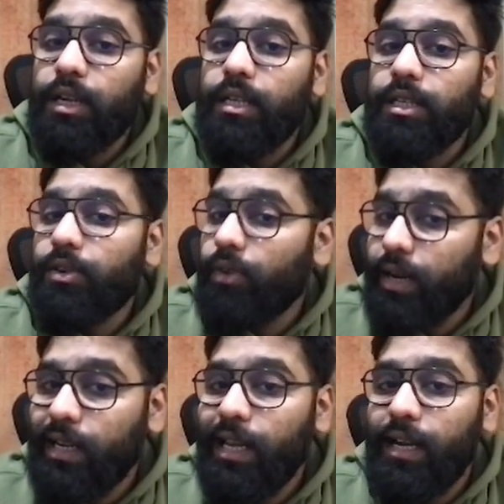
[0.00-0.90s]

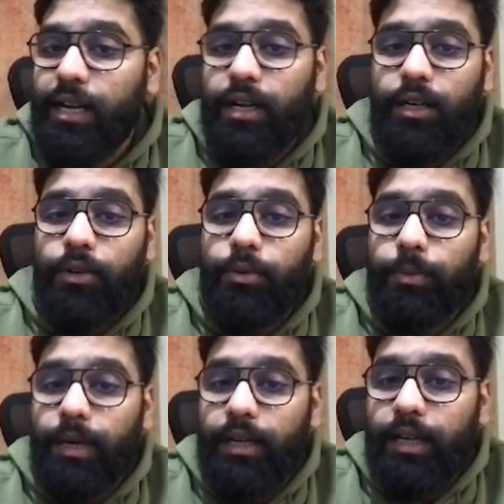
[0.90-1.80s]
strictly adhere to
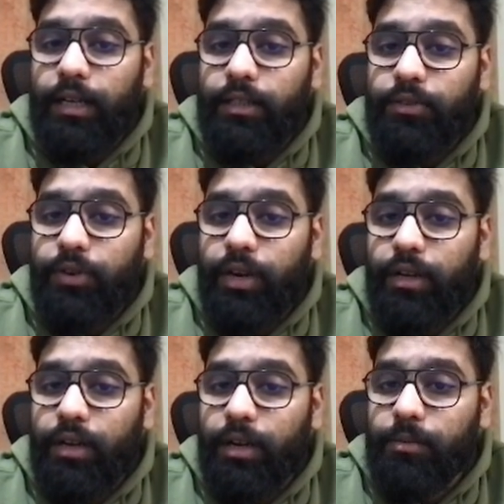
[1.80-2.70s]
Bitget's
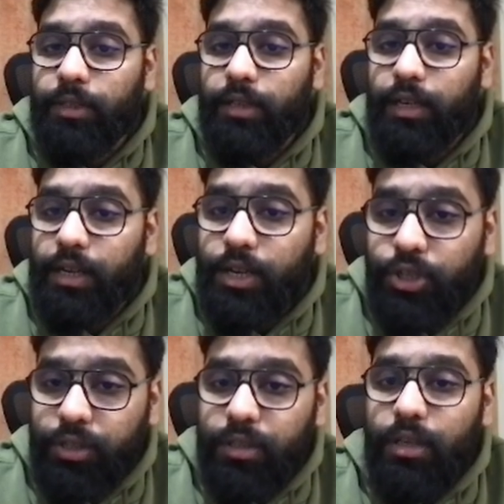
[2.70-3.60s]
terms and
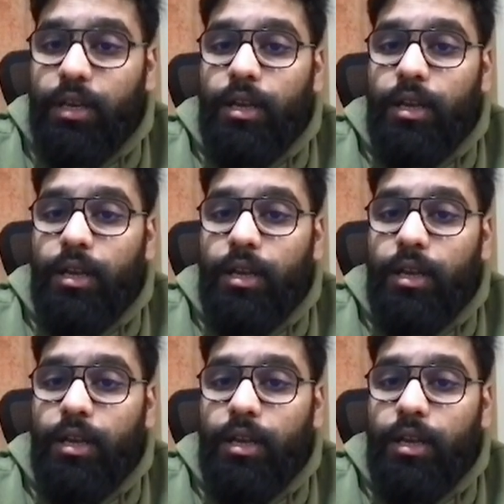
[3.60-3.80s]
conditions.